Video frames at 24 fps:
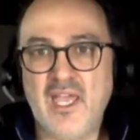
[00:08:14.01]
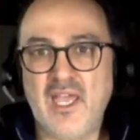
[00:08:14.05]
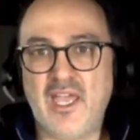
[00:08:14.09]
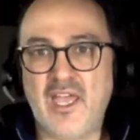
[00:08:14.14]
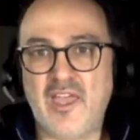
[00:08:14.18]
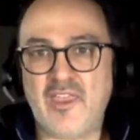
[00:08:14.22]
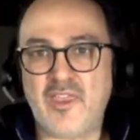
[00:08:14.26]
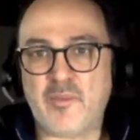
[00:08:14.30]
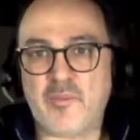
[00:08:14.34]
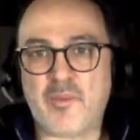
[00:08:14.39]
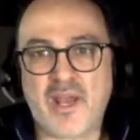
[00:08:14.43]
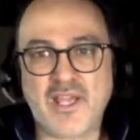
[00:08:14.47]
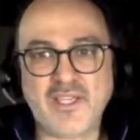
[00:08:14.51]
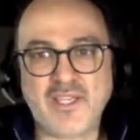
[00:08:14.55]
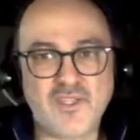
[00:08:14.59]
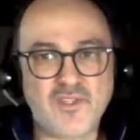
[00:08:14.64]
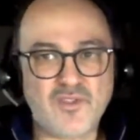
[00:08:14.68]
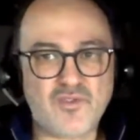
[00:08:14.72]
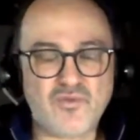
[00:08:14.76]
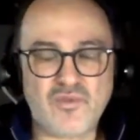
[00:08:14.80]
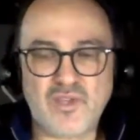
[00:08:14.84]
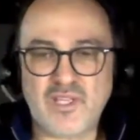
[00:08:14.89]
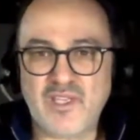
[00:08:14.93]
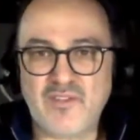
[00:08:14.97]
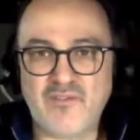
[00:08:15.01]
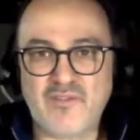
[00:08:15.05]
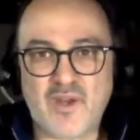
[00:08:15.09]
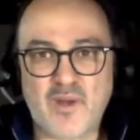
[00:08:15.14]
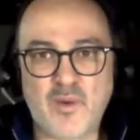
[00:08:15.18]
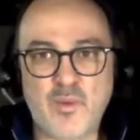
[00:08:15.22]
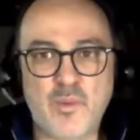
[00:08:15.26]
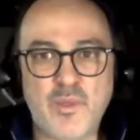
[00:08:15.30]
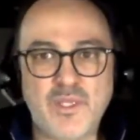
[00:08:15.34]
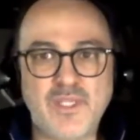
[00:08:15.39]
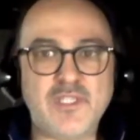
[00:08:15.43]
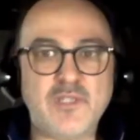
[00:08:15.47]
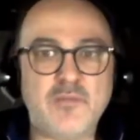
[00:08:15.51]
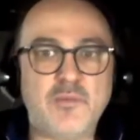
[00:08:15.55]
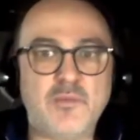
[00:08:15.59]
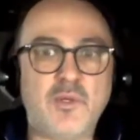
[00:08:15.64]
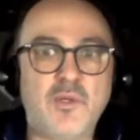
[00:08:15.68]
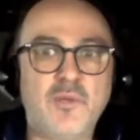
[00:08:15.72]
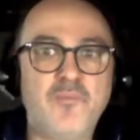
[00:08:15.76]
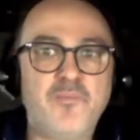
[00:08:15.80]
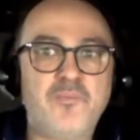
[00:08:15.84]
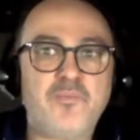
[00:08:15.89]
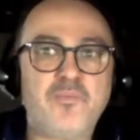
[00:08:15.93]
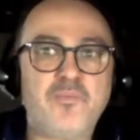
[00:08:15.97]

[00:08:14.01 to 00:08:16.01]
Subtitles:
The pricing is really very reasonable.